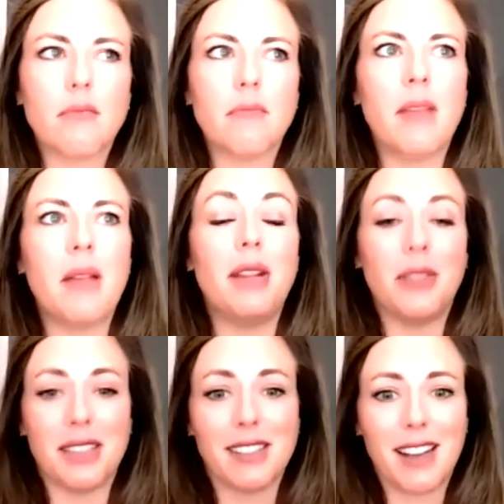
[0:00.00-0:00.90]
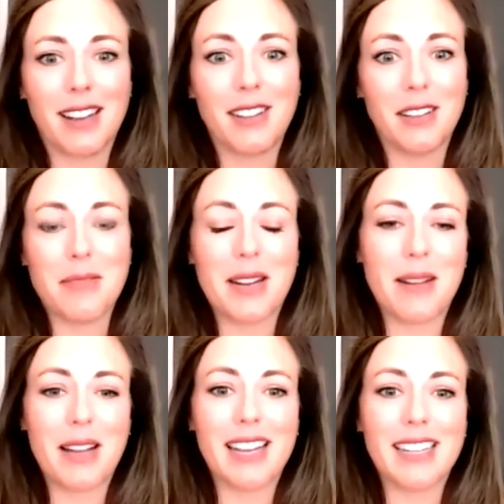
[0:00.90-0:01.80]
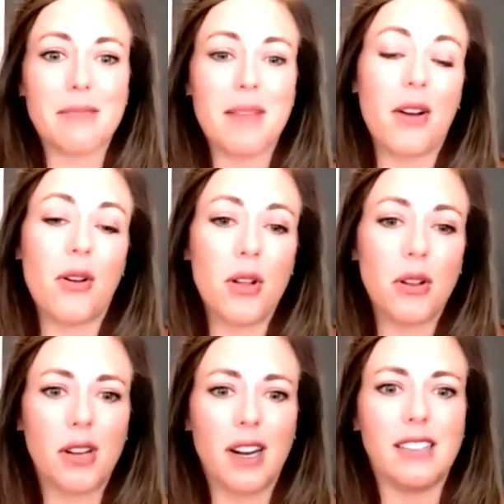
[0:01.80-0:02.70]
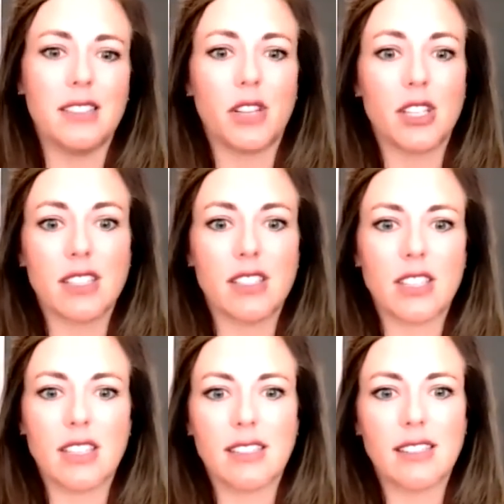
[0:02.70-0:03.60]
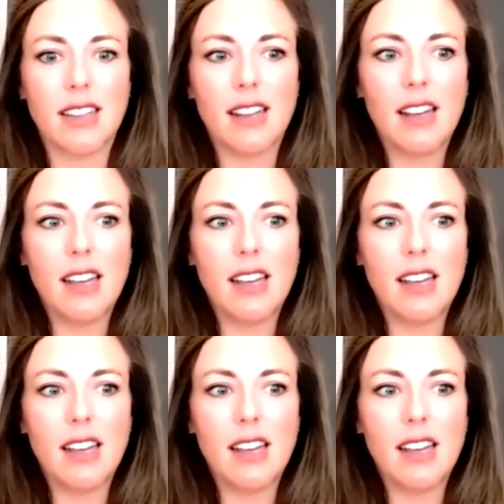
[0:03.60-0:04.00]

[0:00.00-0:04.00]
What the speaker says: maybe you can talk a little bit about this, about whole grains versus just